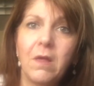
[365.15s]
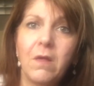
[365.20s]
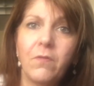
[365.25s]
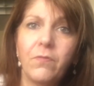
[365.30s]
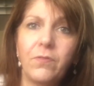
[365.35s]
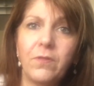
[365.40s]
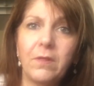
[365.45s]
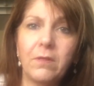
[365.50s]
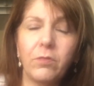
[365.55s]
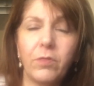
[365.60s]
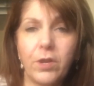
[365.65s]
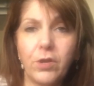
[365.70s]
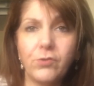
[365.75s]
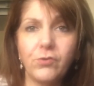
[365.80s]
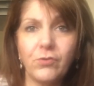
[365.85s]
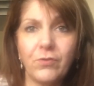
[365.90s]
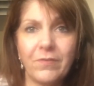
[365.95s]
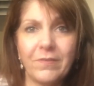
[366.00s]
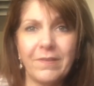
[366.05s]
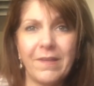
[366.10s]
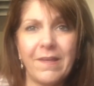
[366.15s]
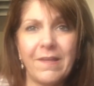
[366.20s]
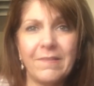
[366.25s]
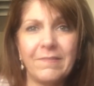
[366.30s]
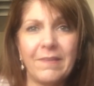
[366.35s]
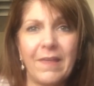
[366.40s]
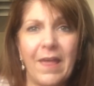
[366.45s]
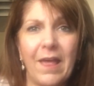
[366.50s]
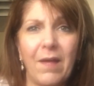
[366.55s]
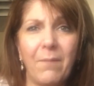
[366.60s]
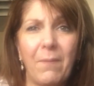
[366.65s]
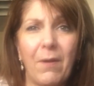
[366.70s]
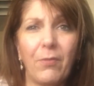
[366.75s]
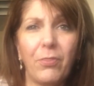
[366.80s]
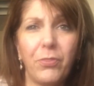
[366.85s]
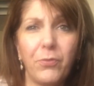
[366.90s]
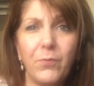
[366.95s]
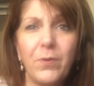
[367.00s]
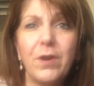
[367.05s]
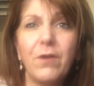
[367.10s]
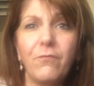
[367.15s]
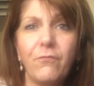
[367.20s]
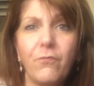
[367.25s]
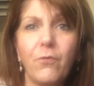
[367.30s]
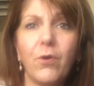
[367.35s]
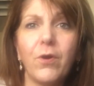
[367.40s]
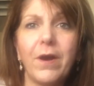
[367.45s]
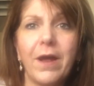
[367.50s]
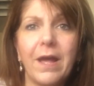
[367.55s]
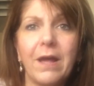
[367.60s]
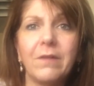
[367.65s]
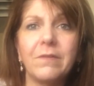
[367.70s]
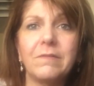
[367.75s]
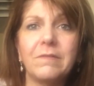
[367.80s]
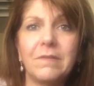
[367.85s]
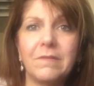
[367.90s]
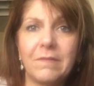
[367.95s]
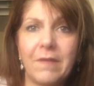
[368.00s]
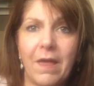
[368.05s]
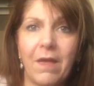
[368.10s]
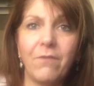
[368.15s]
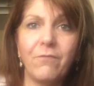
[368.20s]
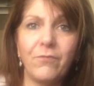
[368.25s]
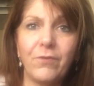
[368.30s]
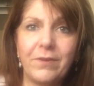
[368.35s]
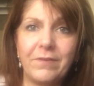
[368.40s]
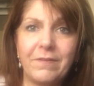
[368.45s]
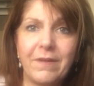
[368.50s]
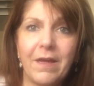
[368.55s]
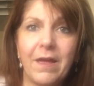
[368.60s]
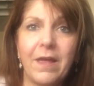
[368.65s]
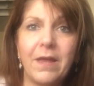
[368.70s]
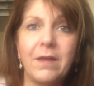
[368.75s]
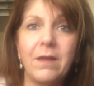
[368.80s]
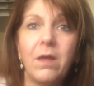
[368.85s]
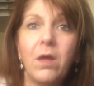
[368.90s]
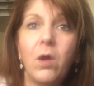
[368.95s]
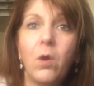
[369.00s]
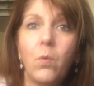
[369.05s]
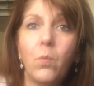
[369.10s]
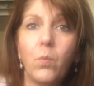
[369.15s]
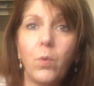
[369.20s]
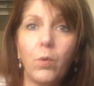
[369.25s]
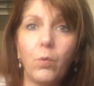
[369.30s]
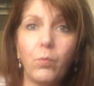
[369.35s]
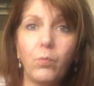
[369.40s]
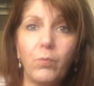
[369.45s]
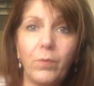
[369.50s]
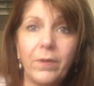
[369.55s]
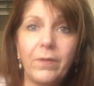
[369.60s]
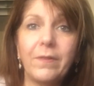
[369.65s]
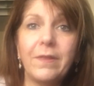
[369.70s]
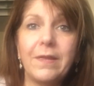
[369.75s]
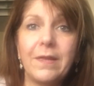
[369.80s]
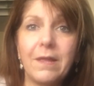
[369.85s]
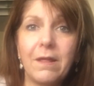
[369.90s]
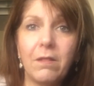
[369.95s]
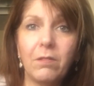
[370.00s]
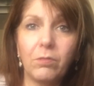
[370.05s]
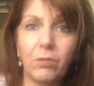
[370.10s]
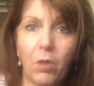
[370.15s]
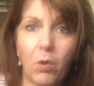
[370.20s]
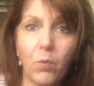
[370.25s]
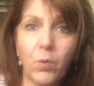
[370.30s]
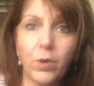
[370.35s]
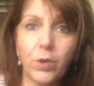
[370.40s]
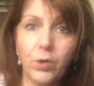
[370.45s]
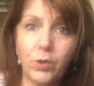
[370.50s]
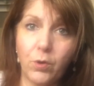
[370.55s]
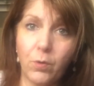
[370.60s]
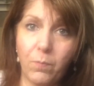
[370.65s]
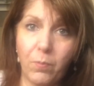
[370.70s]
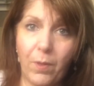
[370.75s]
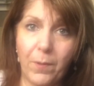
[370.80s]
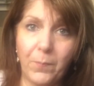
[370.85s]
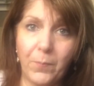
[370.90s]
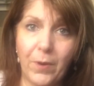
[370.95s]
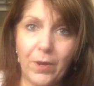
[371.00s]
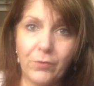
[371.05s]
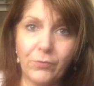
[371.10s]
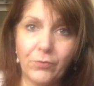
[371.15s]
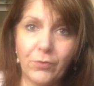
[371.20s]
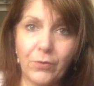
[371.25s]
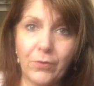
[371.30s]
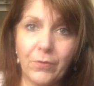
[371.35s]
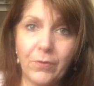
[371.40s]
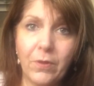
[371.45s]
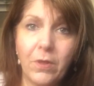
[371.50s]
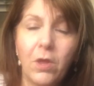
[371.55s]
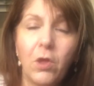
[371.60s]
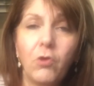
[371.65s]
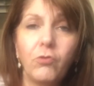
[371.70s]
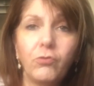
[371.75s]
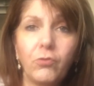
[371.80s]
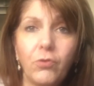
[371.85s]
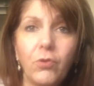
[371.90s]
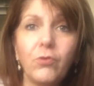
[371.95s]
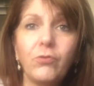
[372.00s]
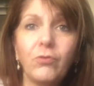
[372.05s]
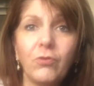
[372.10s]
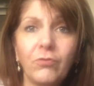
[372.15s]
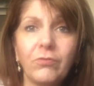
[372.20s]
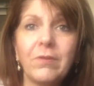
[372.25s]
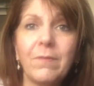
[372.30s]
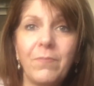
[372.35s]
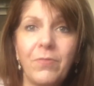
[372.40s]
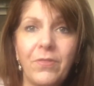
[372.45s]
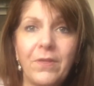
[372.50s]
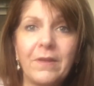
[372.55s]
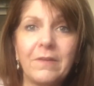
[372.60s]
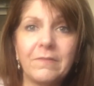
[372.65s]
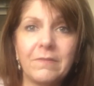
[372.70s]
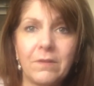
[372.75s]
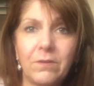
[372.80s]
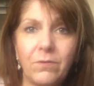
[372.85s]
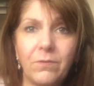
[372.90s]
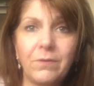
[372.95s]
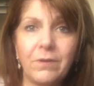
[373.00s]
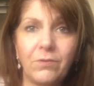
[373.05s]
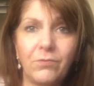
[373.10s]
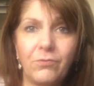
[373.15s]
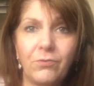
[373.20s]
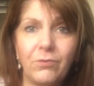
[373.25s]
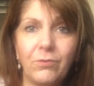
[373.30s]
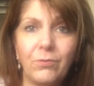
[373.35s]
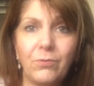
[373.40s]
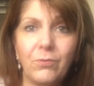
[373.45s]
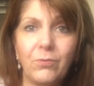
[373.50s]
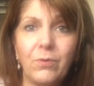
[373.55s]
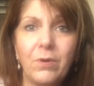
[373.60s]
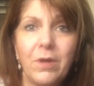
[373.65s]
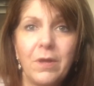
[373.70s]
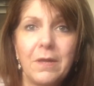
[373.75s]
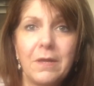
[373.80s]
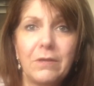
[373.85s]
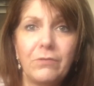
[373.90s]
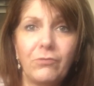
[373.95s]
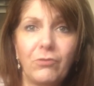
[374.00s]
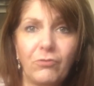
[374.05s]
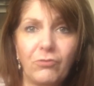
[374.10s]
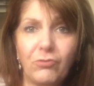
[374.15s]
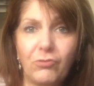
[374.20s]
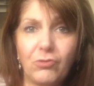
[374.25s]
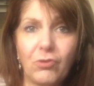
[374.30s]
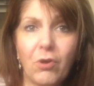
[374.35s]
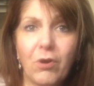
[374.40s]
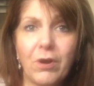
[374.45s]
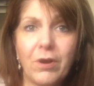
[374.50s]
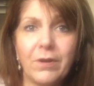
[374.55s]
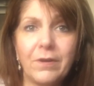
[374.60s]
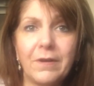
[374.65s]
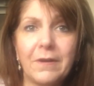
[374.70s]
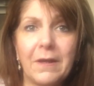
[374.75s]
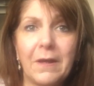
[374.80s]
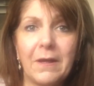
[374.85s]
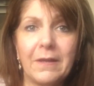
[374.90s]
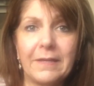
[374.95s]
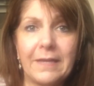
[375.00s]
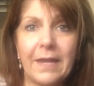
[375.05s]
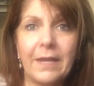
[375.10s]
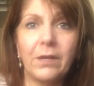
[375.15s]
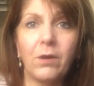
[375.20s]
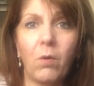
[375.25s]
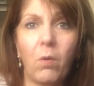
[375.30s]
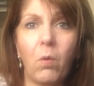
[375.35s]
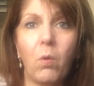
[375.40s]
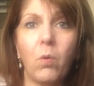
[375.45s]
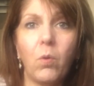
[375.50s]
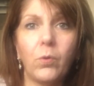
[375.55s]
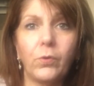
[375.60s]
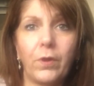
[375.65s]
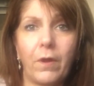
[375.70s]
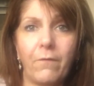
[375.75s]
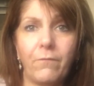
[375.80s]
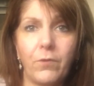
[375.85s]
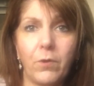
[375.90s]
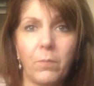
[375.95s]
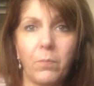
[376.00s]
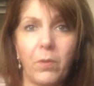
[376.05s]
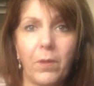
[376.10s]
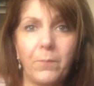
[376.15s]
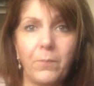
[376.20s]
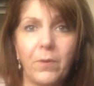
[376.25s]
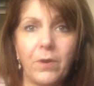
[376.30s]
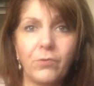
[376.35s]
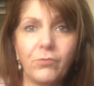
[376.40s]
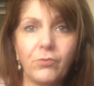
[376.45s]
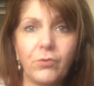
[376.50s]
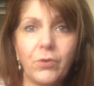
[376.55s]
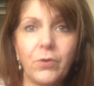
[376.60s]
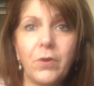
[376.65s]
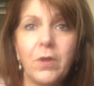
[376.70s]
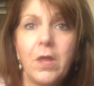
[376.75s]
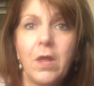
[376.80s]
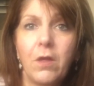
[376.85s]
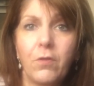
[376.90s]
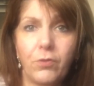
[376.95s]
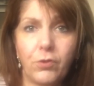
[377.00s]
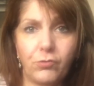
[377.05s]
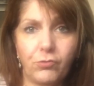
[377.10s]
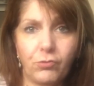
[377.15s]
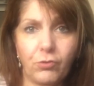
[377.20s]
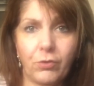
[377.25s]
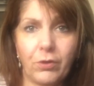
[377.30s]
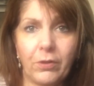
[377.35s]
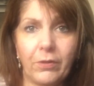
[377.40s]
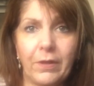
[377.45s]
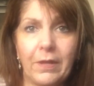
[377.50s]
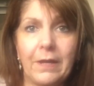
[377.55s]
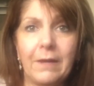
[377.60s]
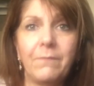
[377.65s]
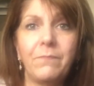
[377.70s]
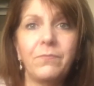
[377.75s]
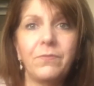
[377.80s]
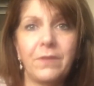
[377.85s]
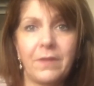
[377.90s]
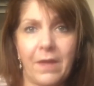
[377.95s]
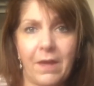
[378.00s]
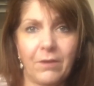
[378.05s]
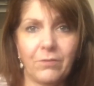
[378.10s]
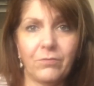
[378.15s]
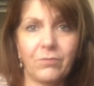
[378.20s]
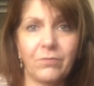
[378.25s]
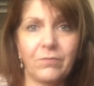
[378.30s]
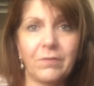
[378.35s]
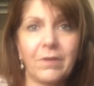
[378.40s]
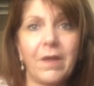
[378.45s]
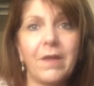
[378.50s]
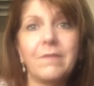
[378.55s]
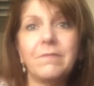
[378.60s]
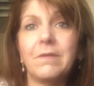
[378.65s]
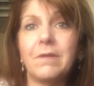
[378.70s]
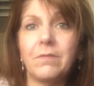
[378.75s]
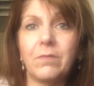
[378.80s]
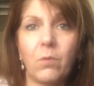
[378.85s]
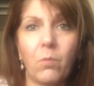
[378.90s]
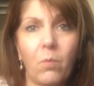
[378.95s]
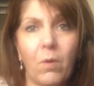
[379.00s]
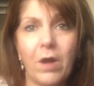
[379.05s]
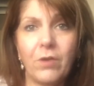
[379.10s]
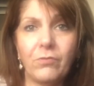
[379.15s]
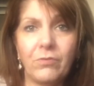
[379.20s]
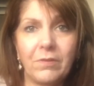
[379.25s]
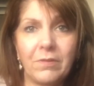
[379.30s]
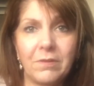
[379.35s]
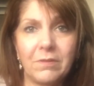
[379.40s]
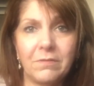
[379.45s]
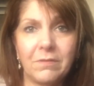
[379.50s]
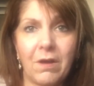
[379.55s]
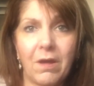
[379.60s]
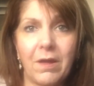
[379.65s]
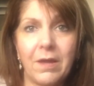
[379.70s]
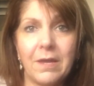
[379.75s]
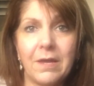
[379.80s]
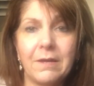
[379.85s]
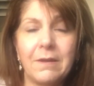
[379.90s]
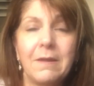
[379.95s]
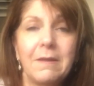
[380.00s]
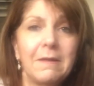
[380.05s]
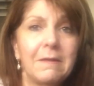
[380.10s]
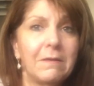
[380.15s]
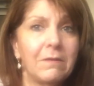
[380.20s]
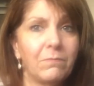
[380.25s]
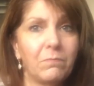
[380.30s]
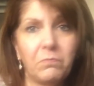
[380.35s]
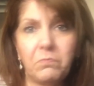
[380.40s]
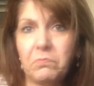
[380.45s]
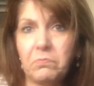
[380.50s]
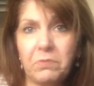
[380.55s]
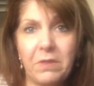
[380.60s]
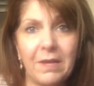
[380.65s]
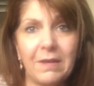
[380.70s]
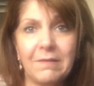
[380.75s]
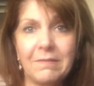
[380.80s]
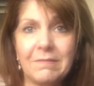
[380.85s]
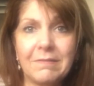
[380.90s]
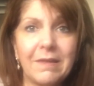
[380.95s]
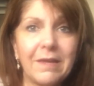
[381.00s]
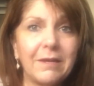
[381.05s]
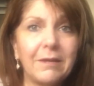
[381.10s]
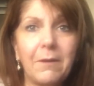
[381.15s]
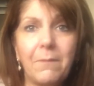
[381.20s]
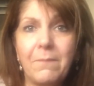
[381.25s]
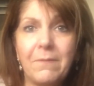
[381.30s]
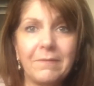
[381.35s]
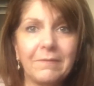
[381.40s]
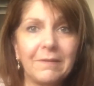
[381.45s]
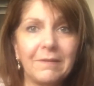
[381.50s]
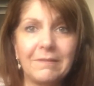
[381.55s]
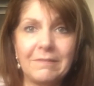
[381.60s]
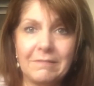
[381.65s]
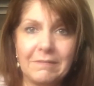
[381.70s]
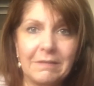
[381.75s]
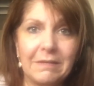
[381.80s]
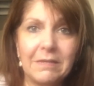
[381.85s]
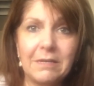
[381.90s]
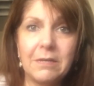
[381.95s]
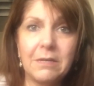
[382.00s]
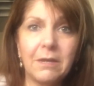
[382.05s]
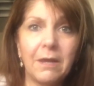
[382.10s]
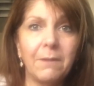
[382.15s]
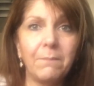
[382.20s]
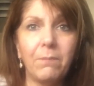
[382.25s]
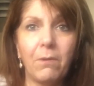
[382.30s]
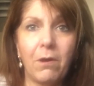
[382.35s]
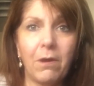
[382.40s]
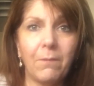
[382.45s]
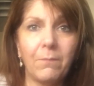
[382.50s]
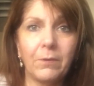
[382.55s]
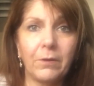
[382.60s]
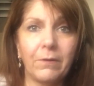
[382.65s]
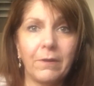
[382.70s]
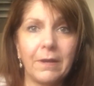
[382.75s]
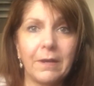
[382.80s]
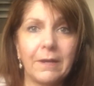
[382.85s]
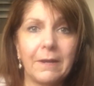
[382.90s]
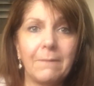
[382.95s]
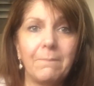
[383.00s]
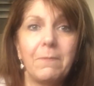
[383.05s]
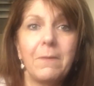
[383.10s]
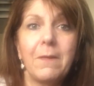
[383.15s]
The literature says about 3 to 4 ounces every day will really lower your blood pressure. So those are some things that you can do to start getting a hold of your blood pressure. The journaling, the exercising, the watching the diet, things like hibiscus tea and pomegranate.